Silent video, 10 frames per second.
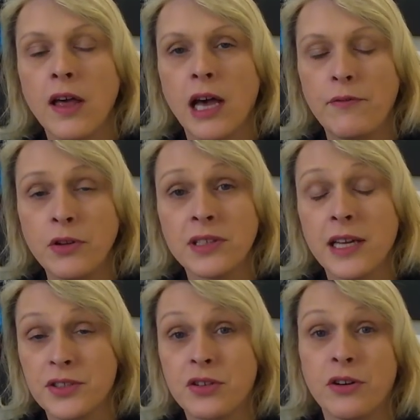I've looked at
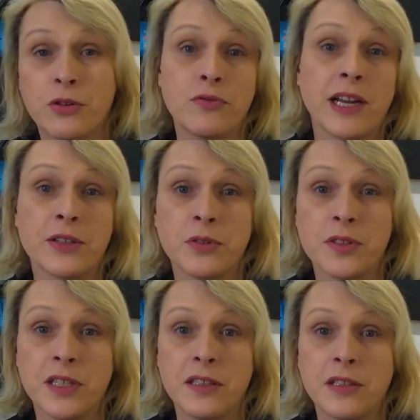historical
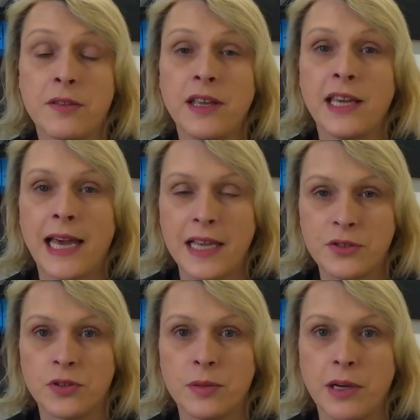records and I think it has
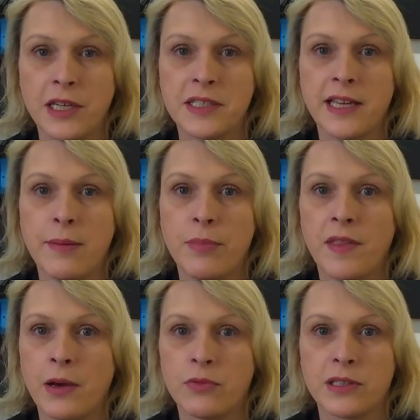got to minus 10, but
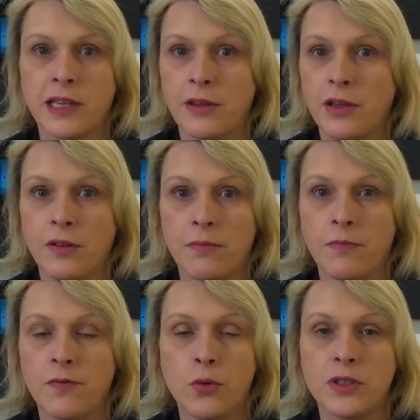that was like, you know,
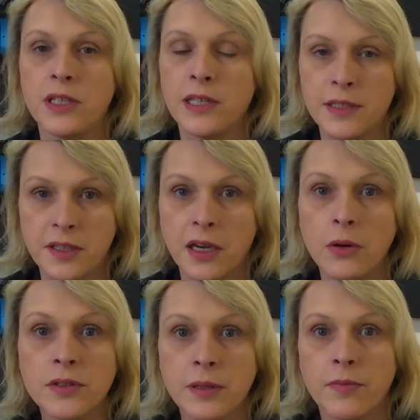40 years ago
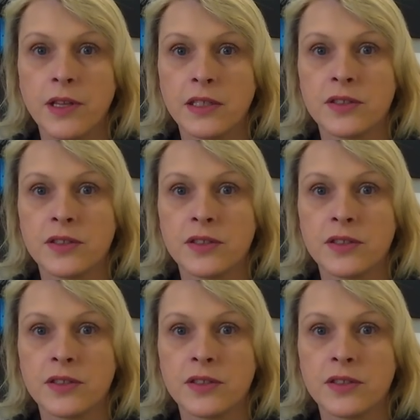or something.